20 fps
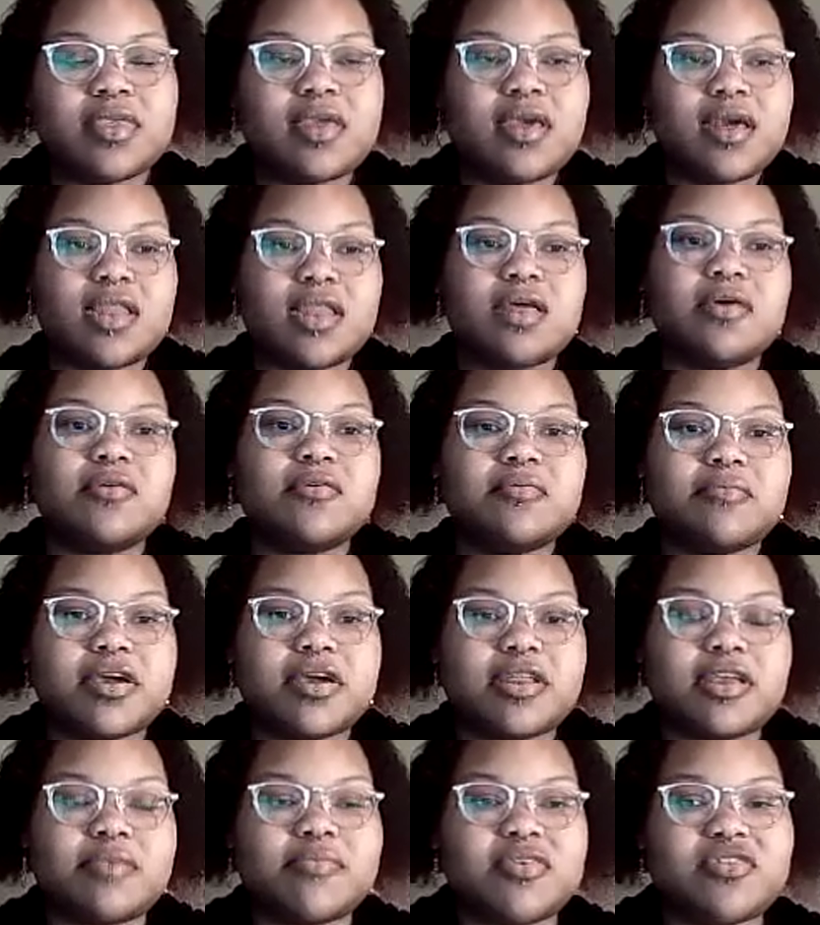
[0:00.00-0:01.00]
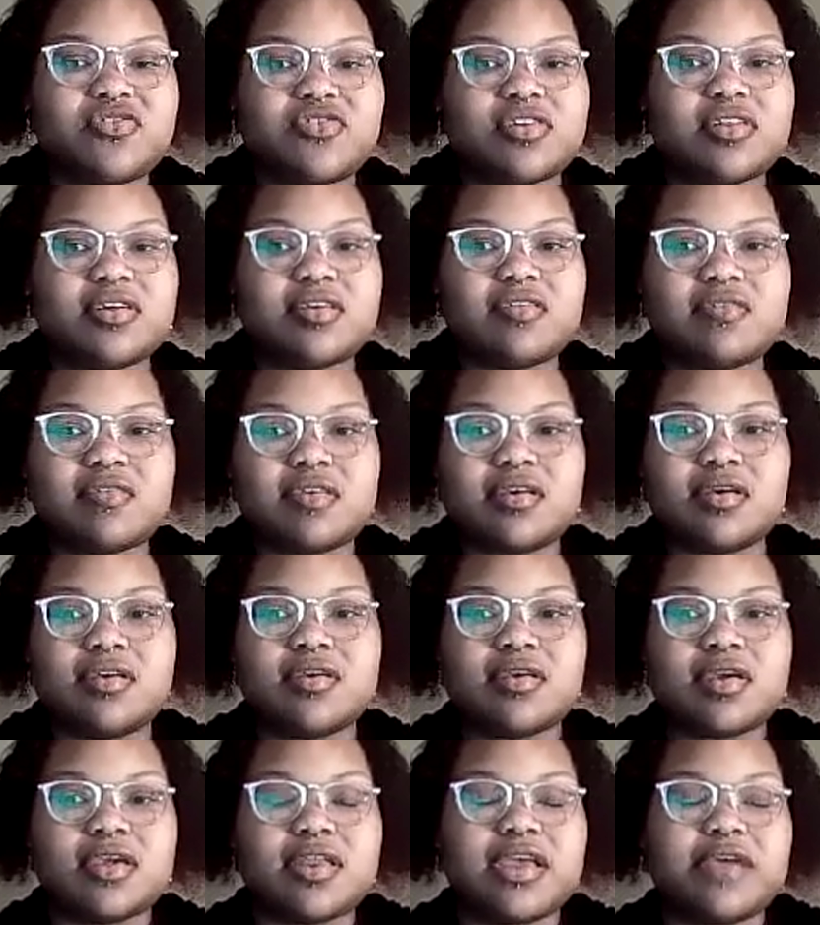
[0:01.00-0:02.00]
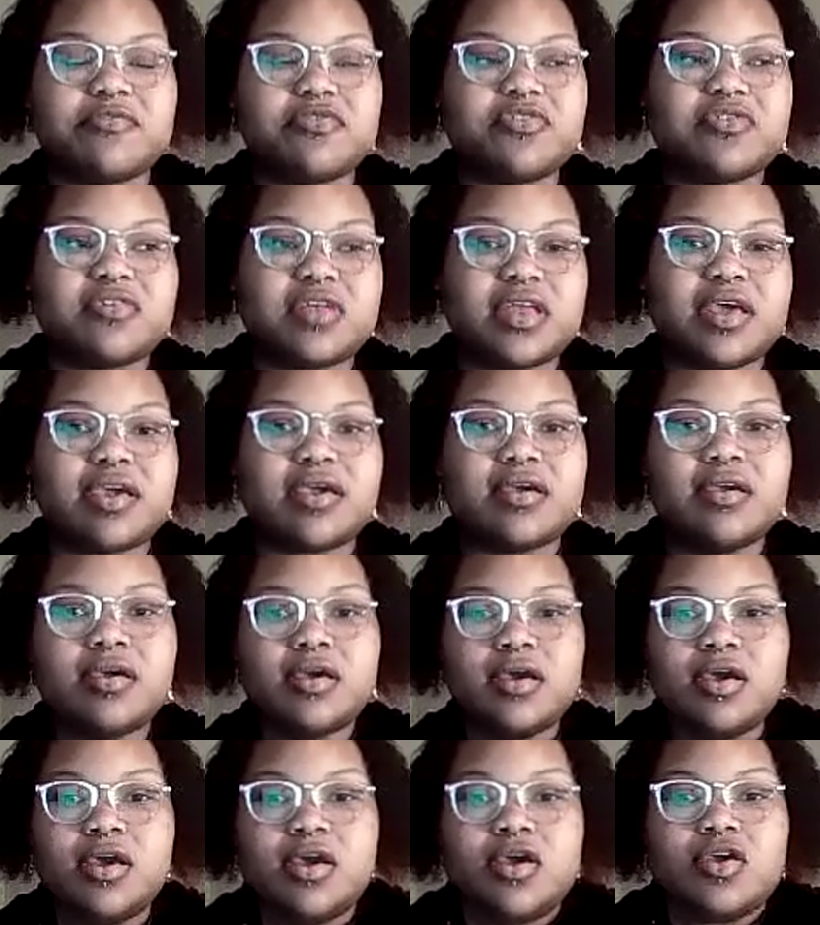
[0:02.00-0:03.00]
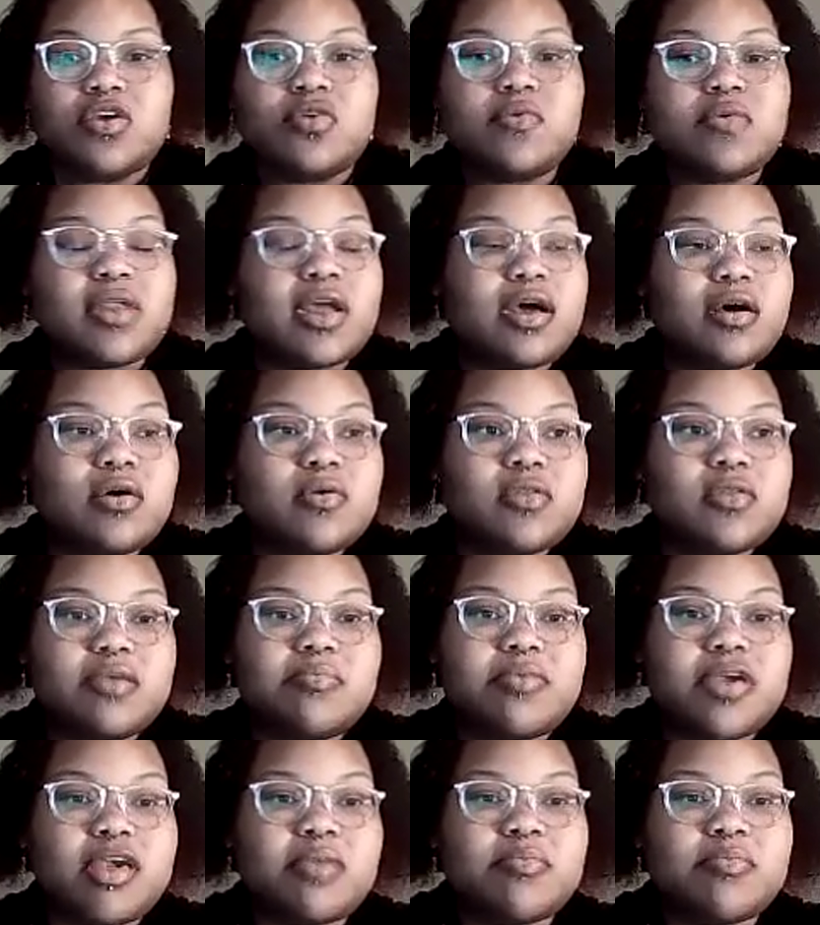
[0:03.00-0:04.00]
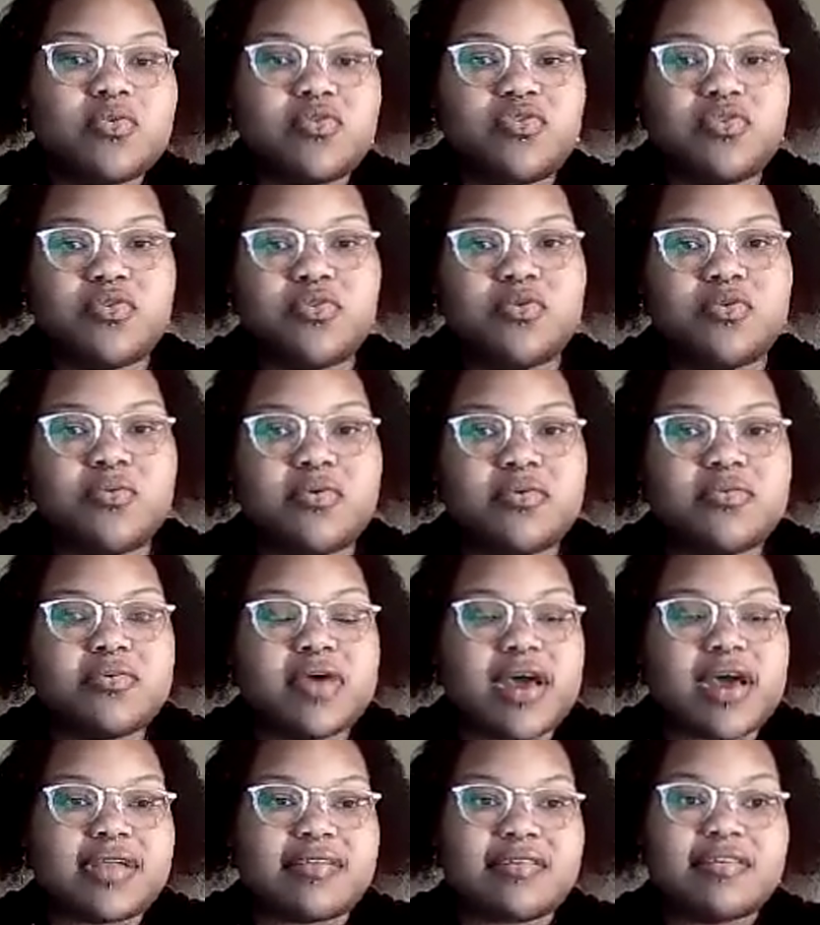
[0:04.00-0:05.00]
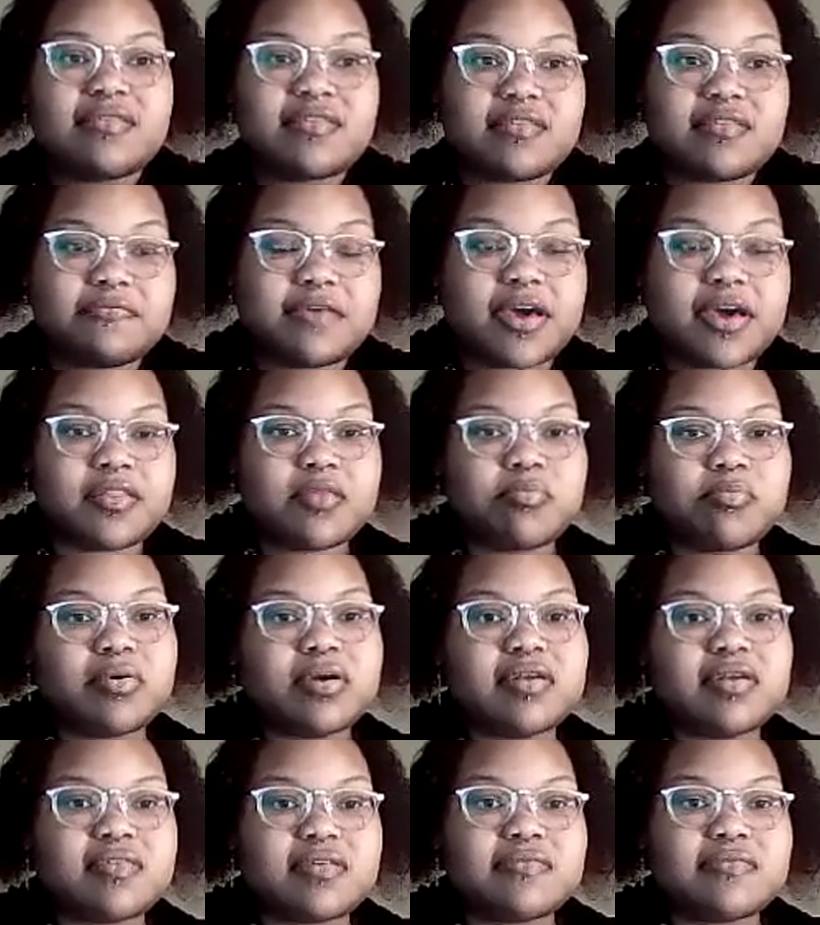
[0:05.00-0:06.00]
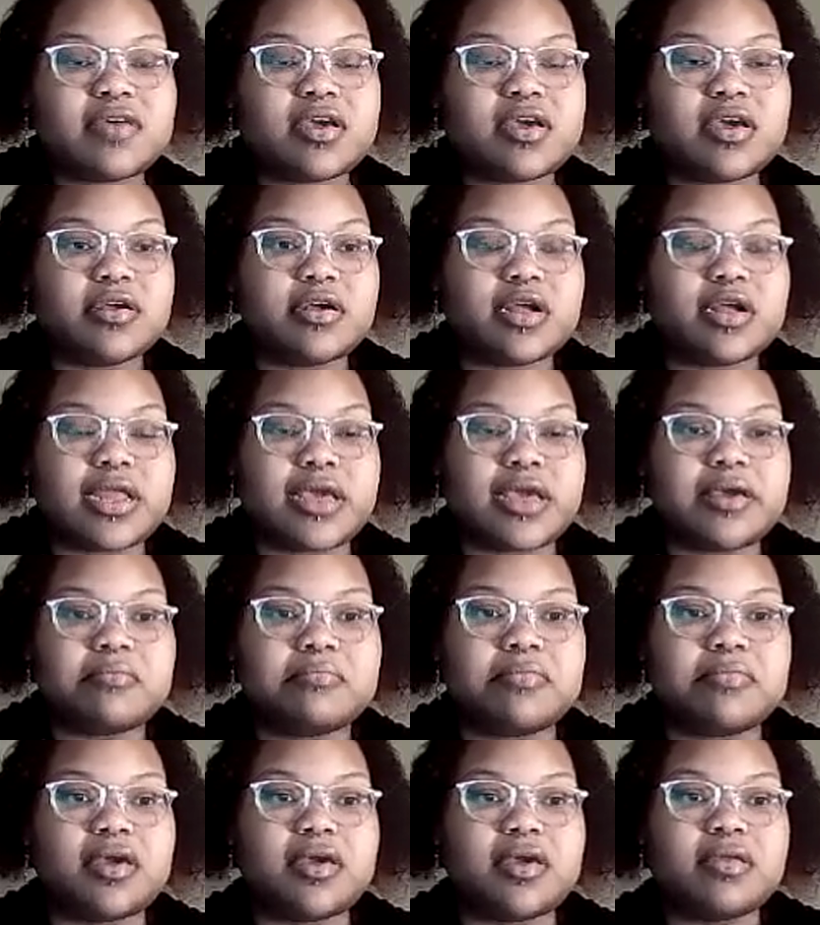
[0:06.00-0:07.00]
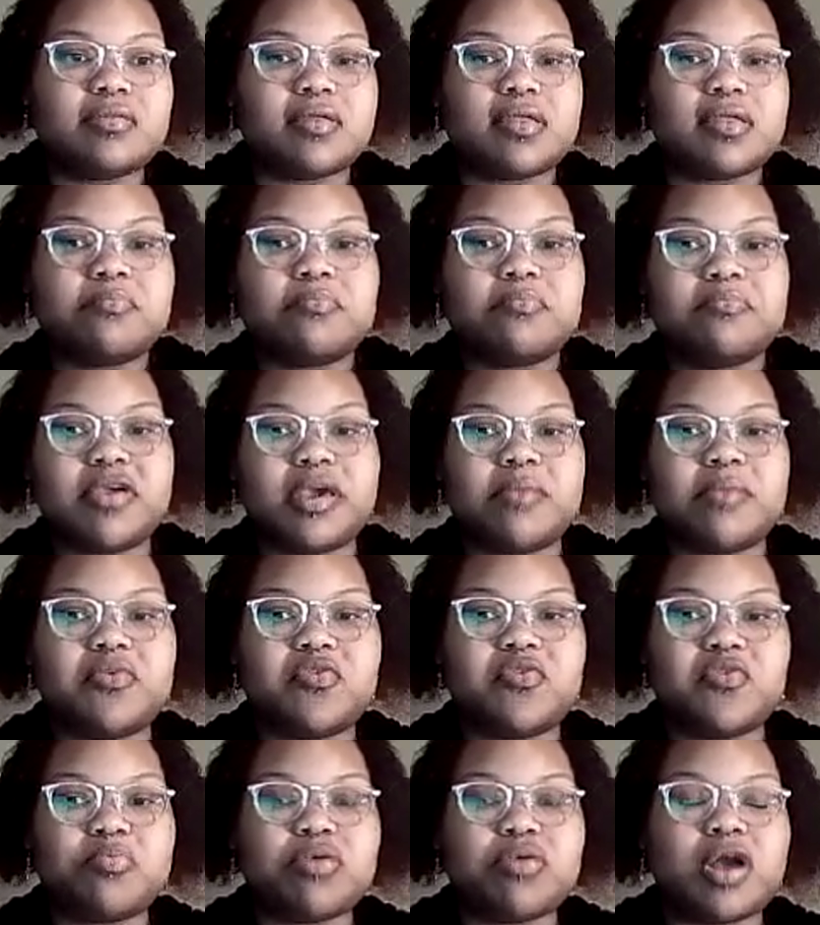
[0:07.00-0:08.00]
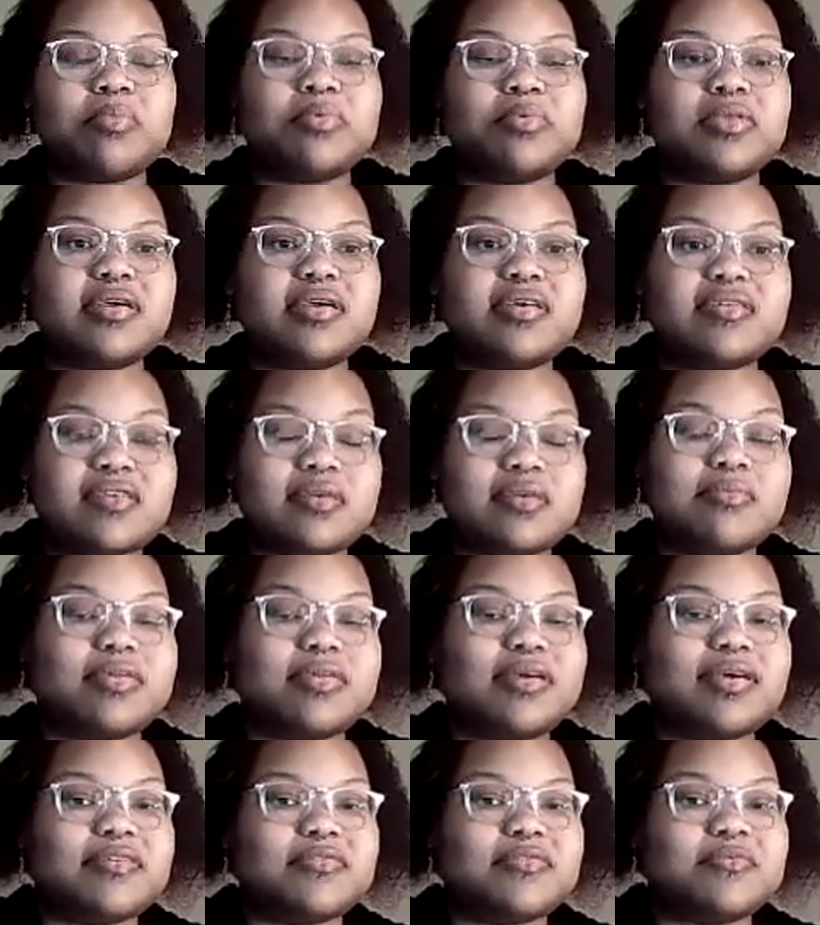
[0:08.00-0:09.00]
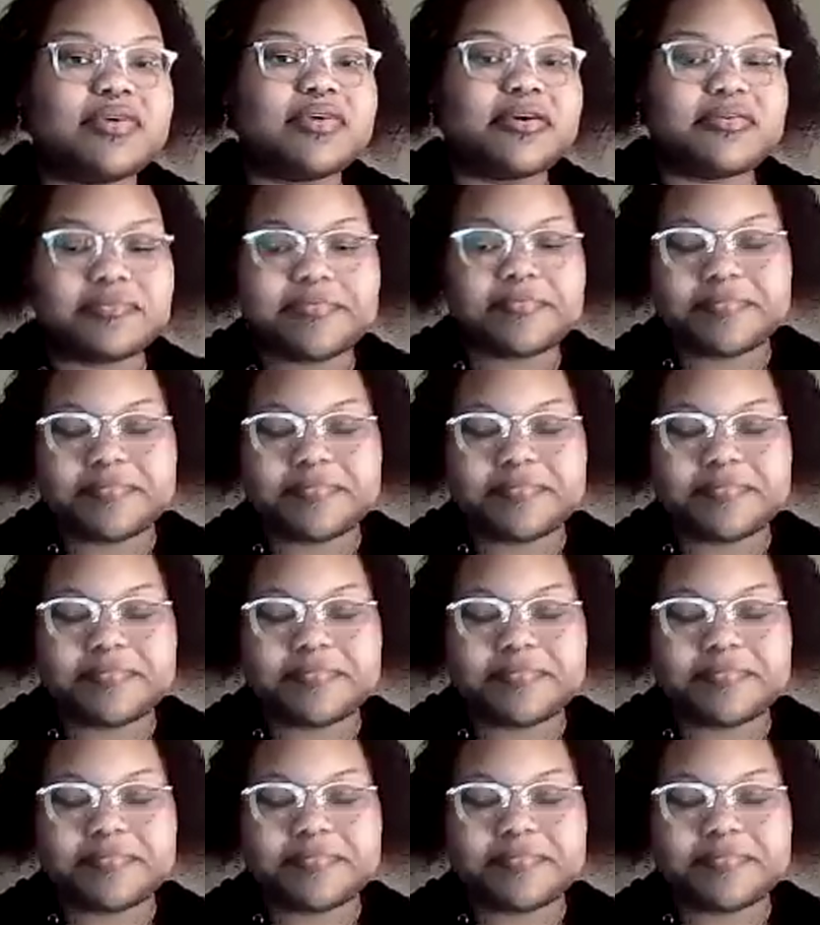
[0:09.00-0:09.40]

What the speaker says: Hello, my name is Jales Young, and after today, you will not only be able to identify the parts of the clarinet, but be able to properly assemble it as well.